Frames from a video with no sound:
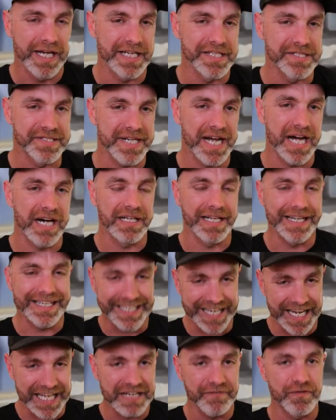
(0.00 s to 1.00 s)
in scale.
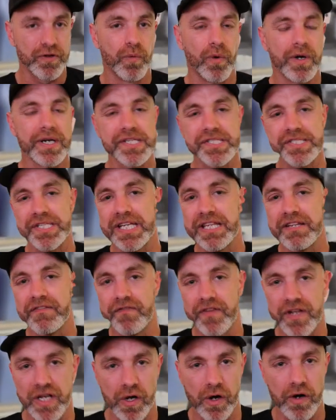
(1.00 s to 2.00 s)
Again, if you want to see the
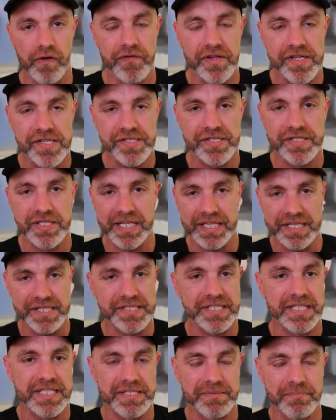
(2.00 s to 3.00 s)
video of this, you get to
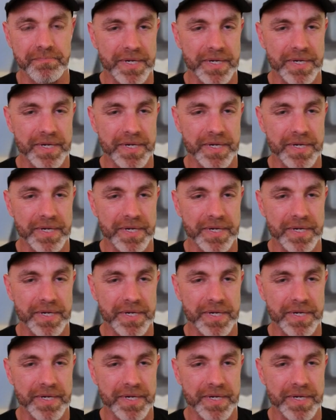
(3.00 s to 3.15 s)
see some